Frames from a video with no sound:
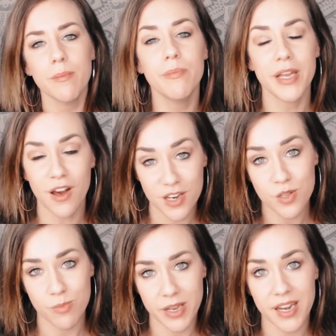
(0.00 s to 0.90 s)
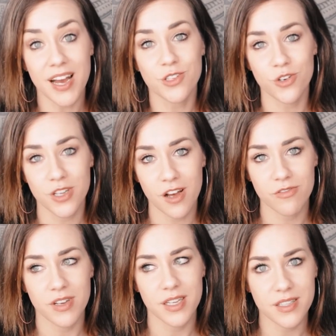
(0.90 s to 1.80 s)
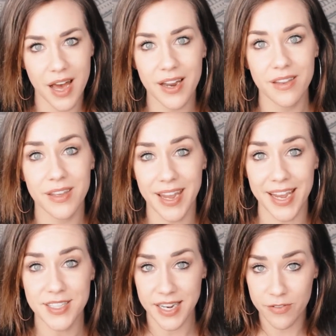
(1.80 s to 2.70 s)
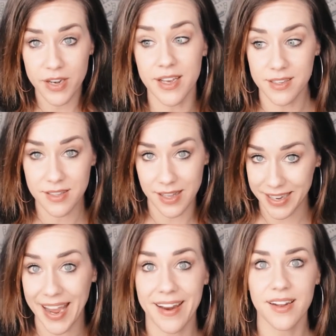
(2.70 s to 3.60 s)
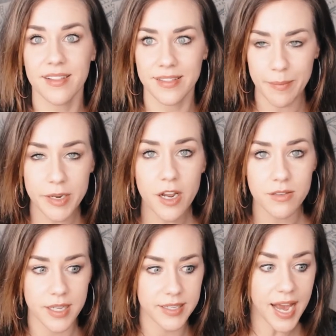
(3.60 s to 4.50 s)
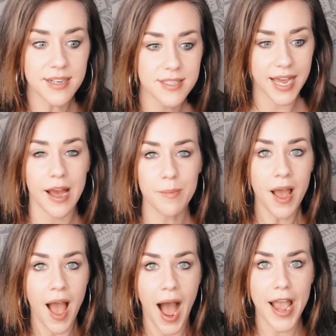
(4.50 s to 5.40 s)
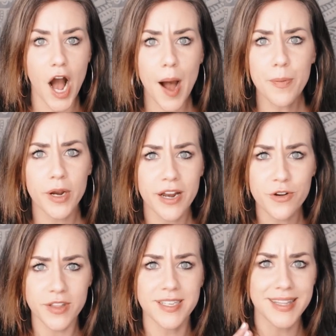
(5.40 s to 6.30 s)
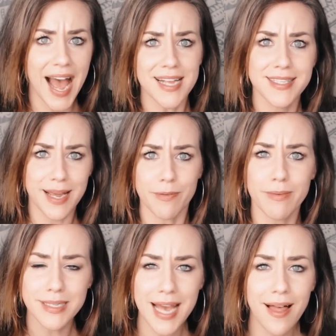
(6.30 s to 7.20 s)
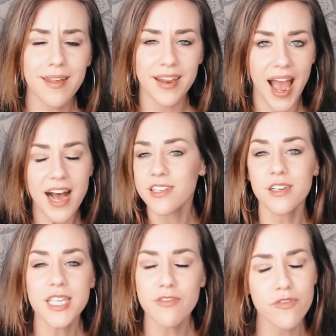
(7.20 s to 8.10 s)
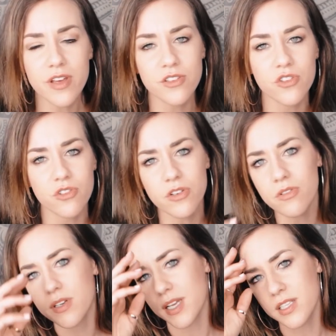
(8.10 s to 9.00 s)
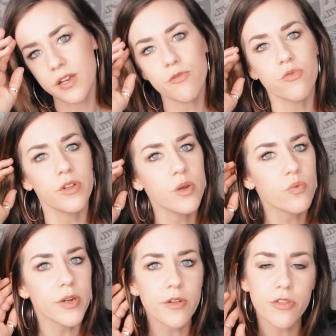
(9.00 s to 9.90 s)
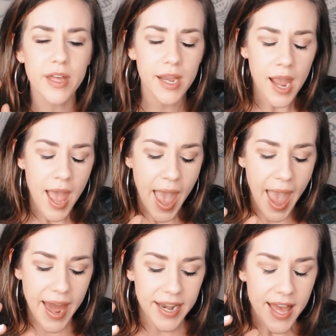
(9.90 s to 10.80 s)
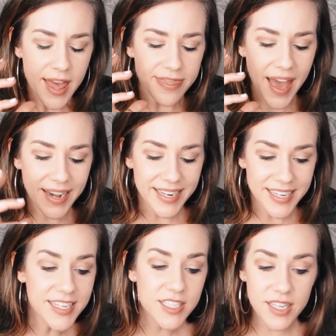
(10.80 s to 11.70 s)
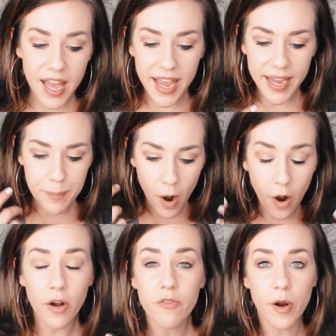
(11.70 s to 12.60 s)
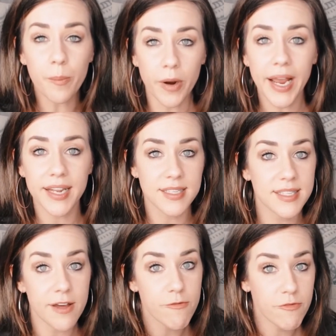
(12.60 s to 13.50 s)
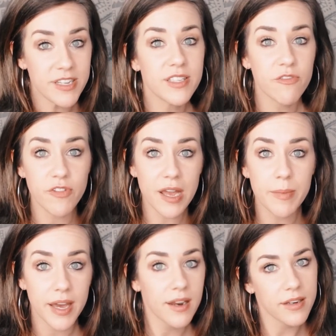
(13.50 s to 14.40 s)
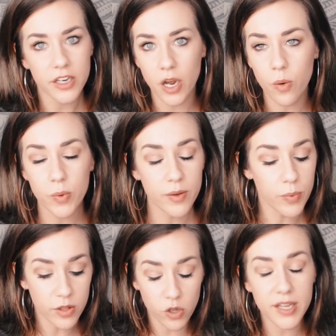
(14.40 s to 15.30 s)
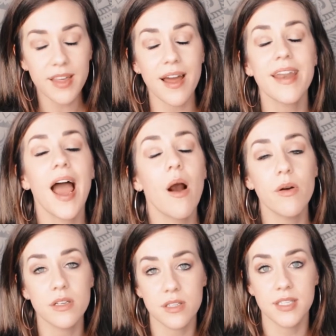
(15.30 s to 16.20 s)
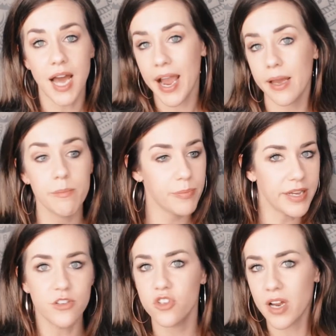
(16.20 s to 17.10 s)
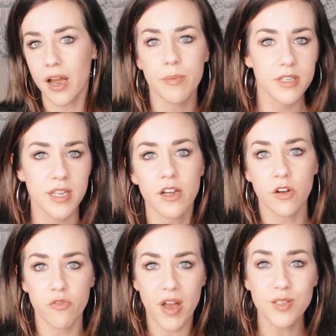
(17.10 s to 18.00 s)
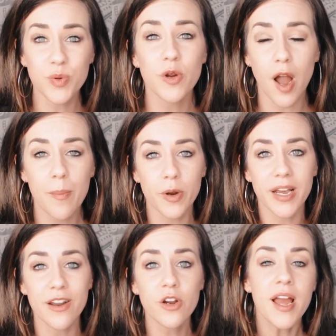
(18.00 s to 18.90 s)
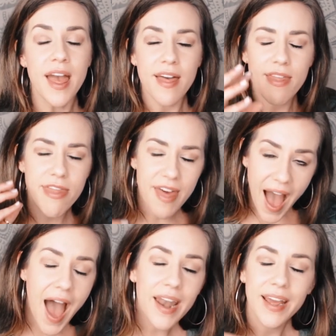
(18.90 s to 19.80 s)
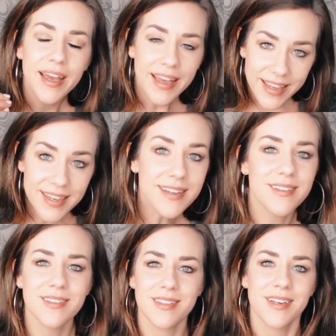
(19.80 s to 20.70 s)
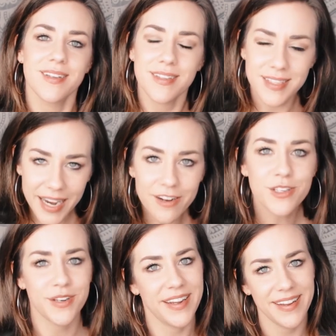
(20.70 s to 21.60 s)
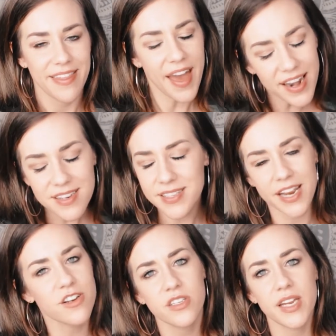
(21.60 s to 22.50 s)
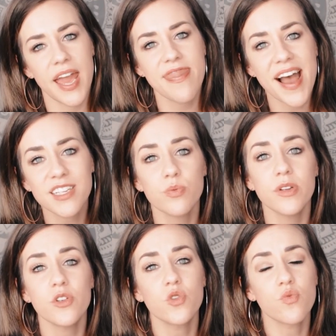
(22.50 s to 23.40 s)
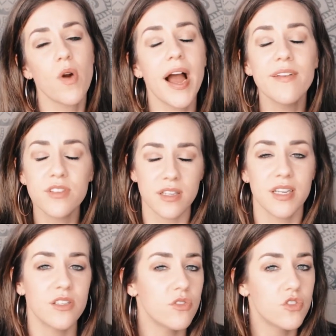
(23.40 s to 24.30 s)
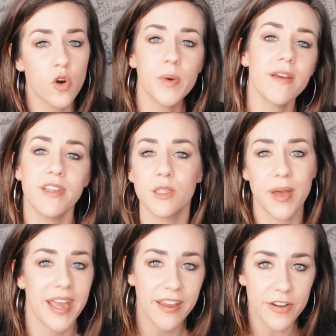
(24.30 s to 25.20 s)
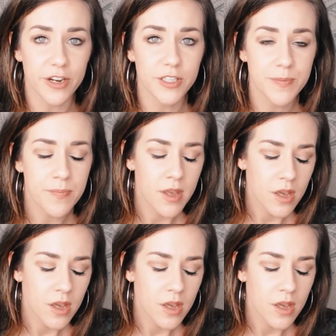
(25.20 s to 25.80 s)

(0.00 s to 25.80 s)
Be honest with me and ask yourself, is that the case? And if it is, again, let me know. Say, yes, Sam, I operate under the last supper mentality. Ask yourself if that's true, because that's like a really real thing. And that is a part of our brains. It's that feast and famine. And you know, we, we look at that now as diet binge, diet binge cycle. If that's what you're operating under, that is scarcity. That is scarcity. And that's what drives us into so many of these behaviors.